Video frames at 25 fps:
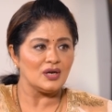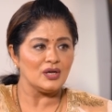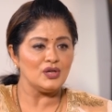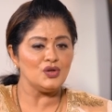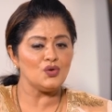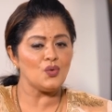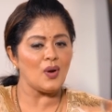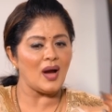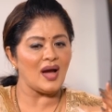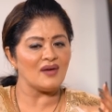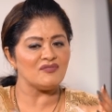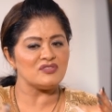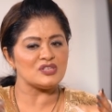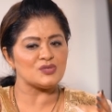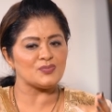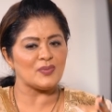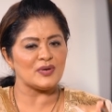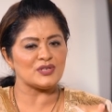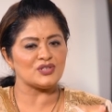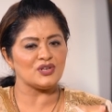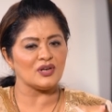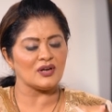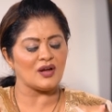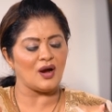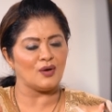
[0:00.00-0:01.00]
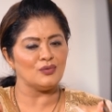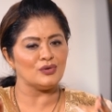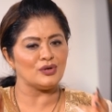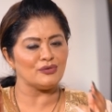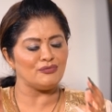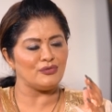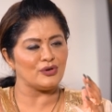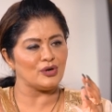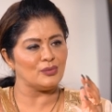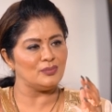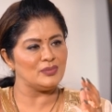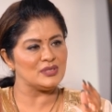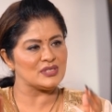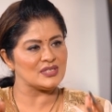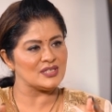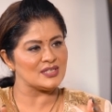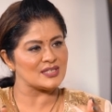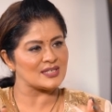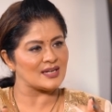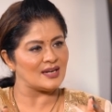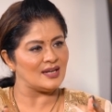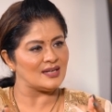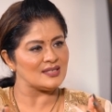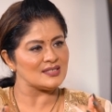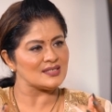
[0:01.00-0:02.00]
You have a special counter for a
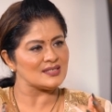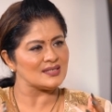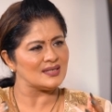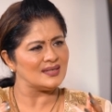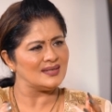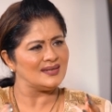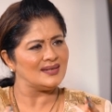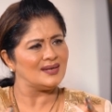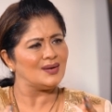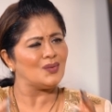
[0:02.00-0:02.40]
business class.